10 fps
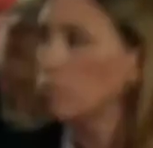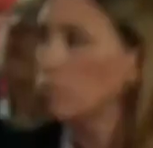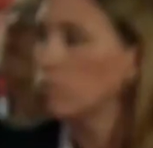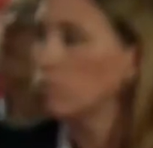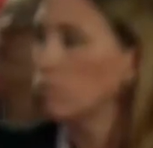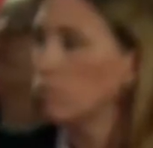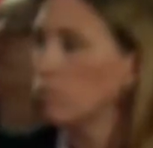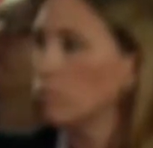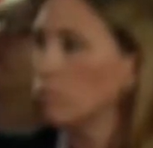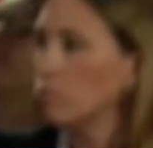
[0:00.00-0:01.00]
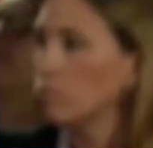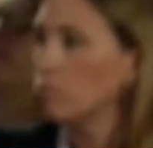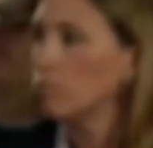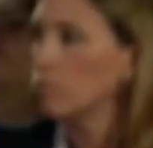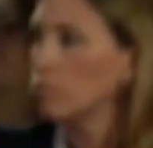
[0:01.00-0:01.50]

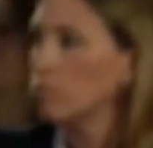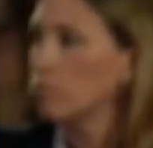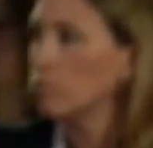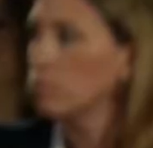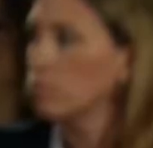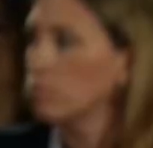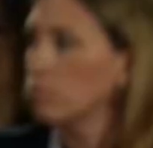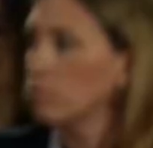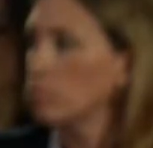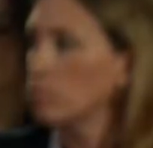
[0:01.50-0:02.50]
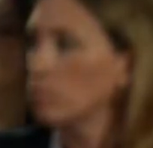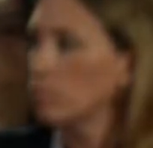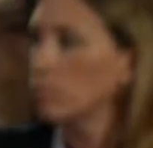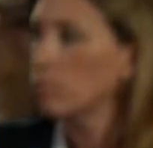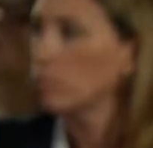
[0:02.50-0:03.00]

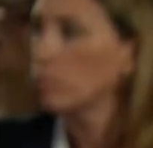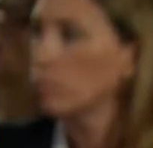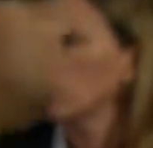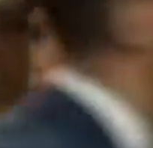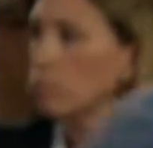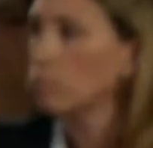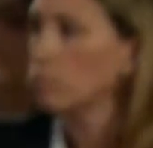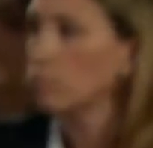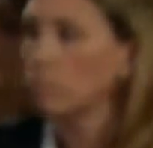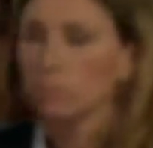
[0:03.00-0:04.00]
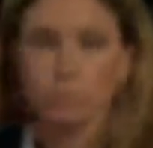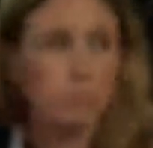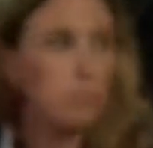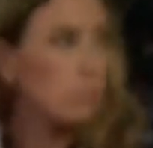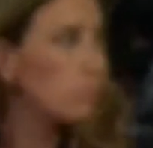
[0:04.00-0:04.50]

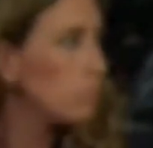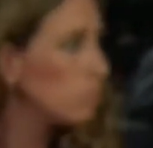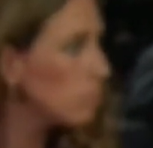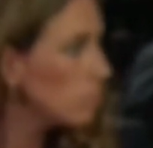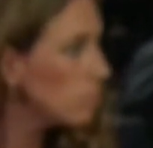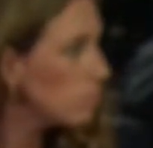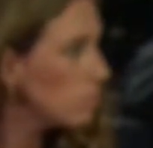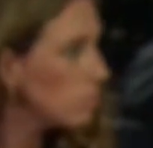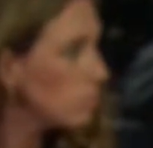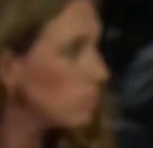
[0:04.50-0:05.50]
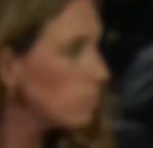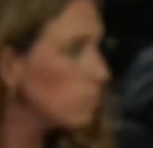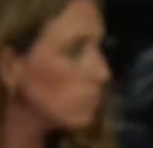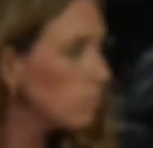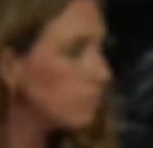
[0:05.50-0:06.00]

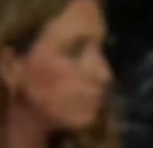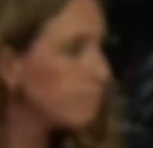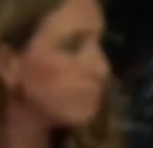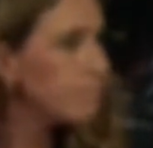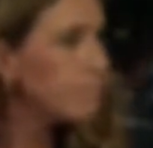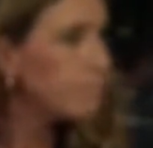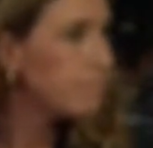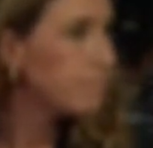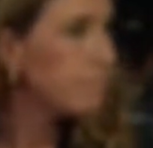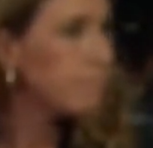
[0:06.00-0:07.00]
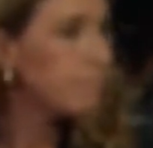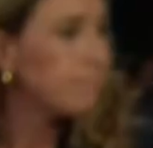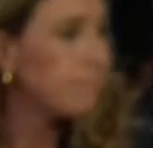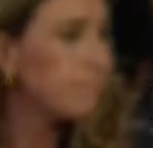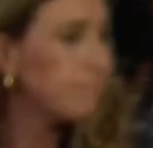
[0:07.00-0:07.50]

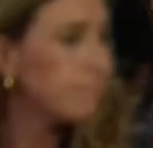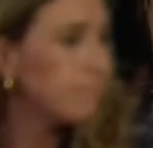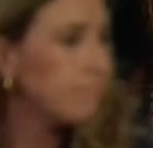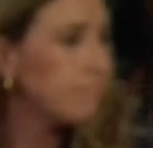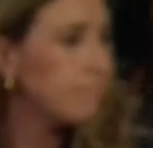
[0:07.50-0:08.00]
(silent)